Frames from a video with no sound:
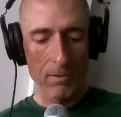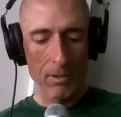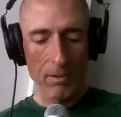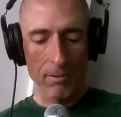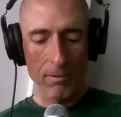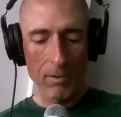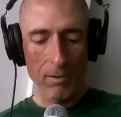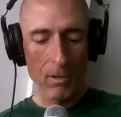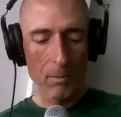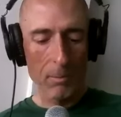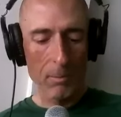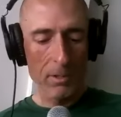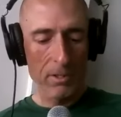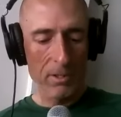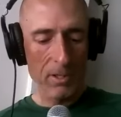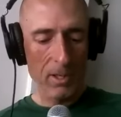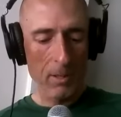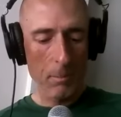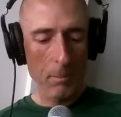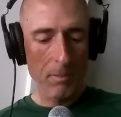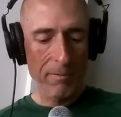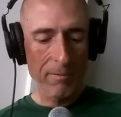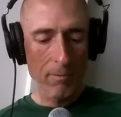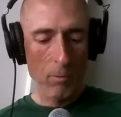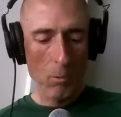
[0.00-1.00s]
you've heard me say
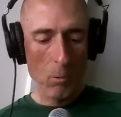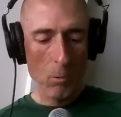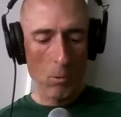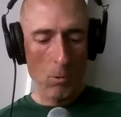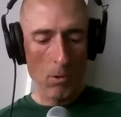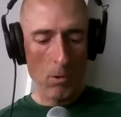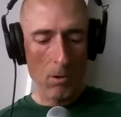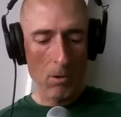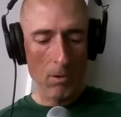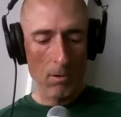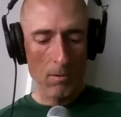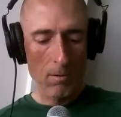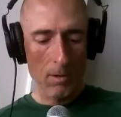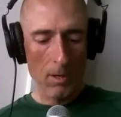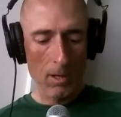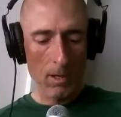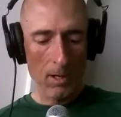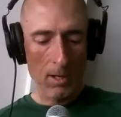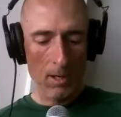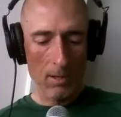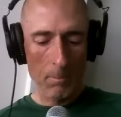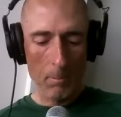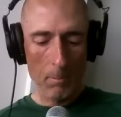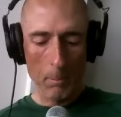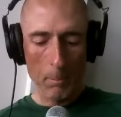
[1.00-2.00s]
before,
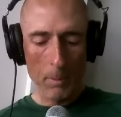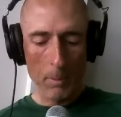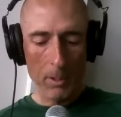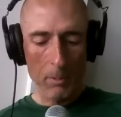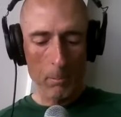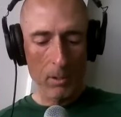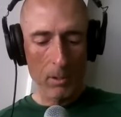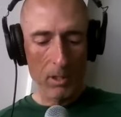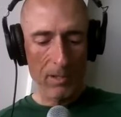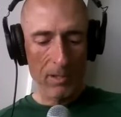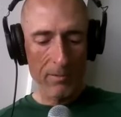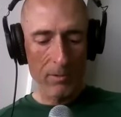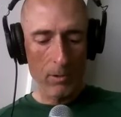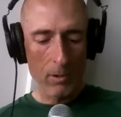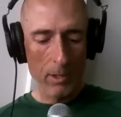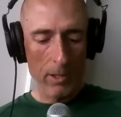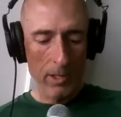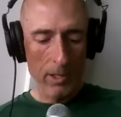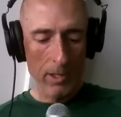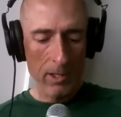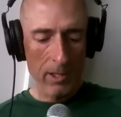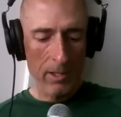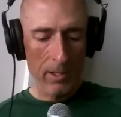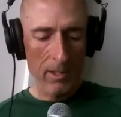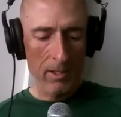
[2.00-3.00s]
I'm a big believer
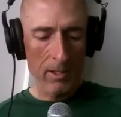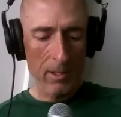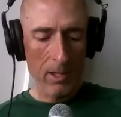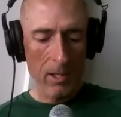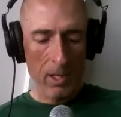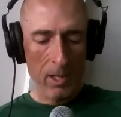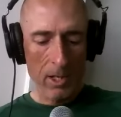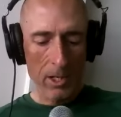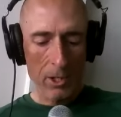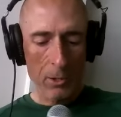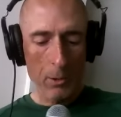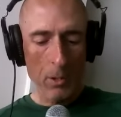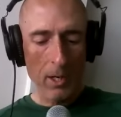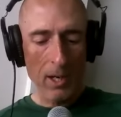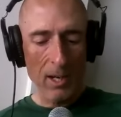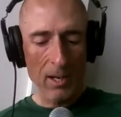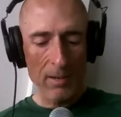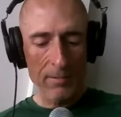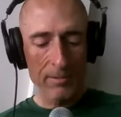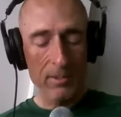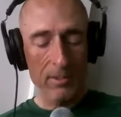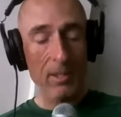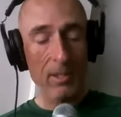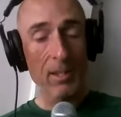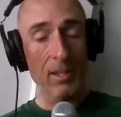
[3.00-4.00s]
in you
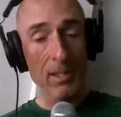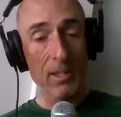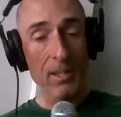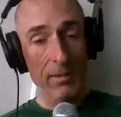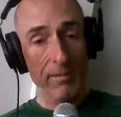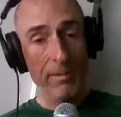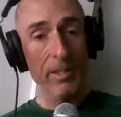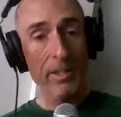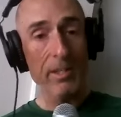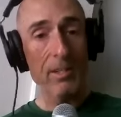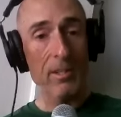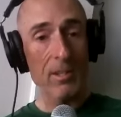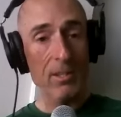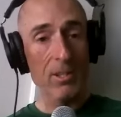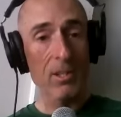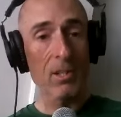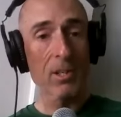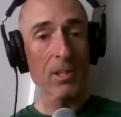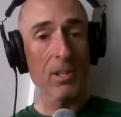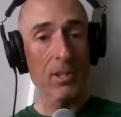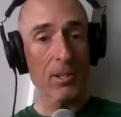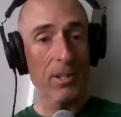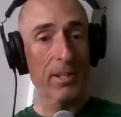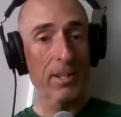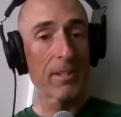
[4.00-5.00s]
have to live it to
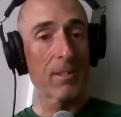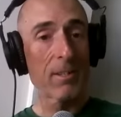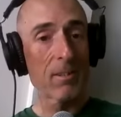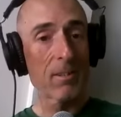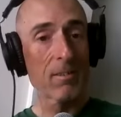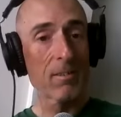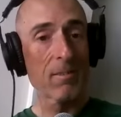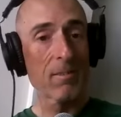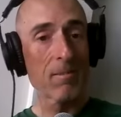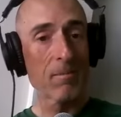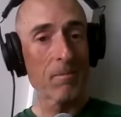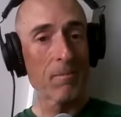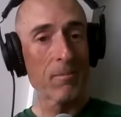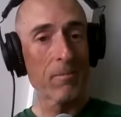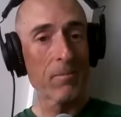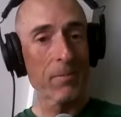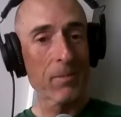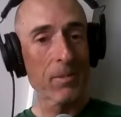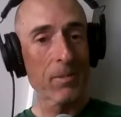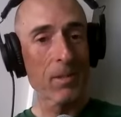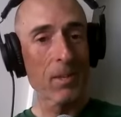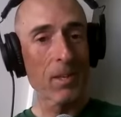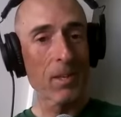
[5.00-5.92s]
learn it. There